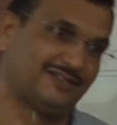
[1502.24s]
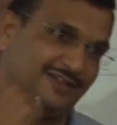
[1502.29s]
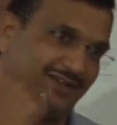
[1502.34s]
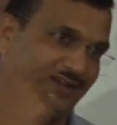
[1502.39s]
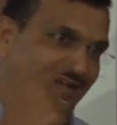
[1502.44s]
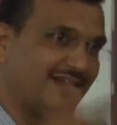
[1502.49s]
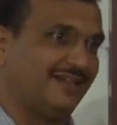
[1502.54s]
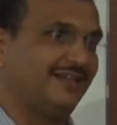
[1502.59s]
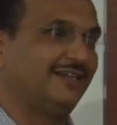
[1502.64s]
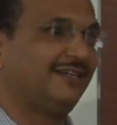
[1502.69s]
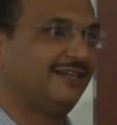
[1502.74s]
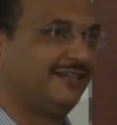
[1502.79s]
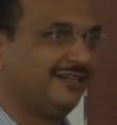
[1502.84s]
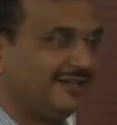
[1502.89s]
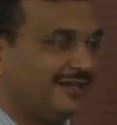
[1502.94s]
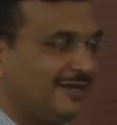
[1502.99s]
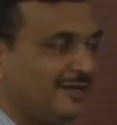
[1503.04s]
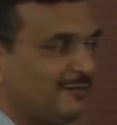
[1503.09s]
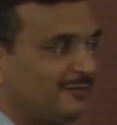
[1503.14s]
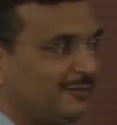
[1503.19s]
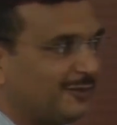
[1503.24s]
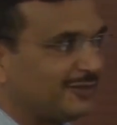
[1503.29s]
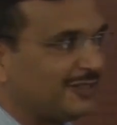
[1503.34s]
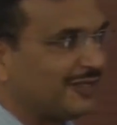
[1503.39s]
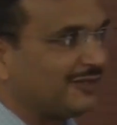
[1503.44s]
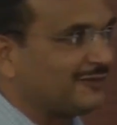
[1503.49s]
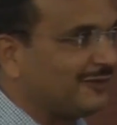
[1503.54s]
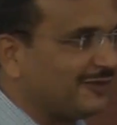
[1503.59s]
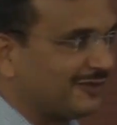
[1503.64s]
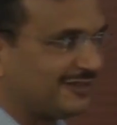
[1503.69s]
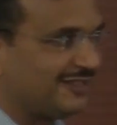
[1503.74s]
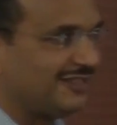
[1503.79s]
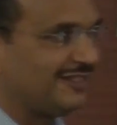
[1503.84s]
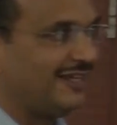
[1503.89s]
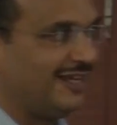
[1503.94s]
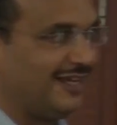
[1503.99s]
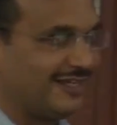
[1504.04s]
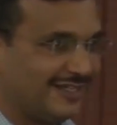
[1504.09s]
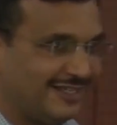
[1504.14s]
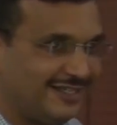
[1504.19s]
I put a question
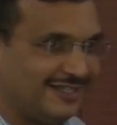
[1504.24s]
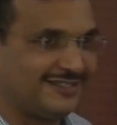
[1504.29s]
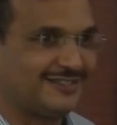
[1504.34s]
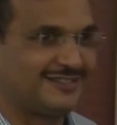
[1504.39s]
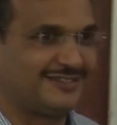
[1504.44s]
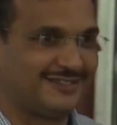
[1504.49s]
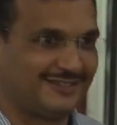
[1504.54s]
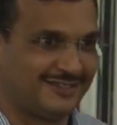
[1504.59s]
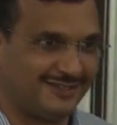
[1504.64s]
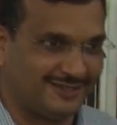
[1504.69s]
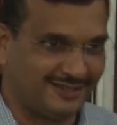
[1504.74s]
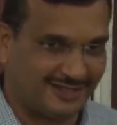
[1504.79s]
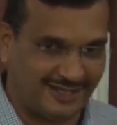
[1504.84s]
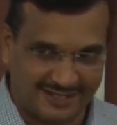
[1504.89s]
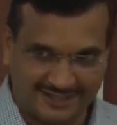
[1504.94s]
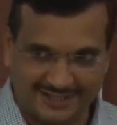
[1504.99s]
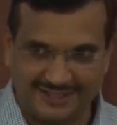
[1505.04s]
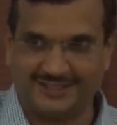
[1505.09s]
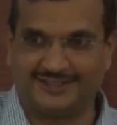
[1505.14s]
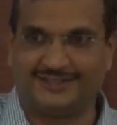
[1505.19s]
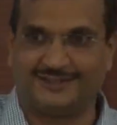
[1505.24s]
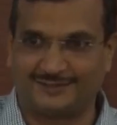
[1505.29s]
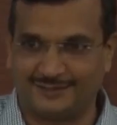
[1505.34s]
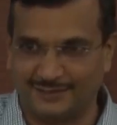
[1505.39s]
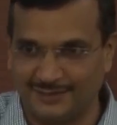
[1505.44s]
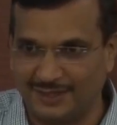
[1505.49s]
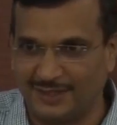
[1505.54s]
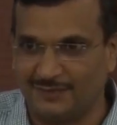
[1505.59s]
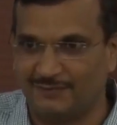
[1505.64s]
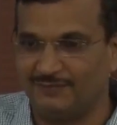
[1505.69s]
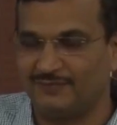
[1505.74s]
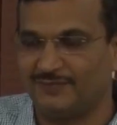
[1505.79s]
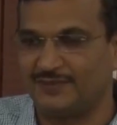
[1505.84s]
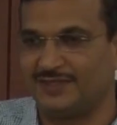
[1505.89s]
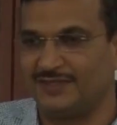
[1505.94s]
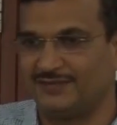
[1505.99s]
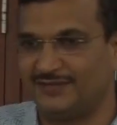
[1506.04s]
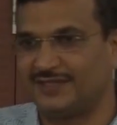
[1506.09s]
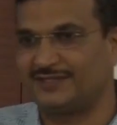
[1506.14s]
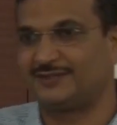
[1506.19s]
again to him,
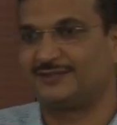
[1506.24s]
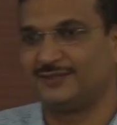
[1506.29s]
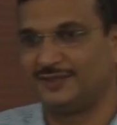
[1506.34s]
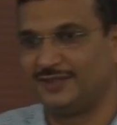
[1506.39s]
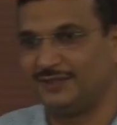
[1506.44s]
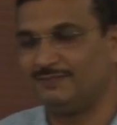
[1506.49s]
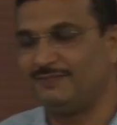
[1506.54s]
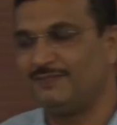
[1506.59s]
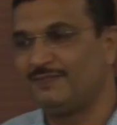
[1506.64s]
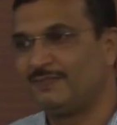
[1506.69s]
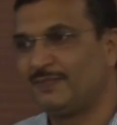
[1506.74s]
reverse to him.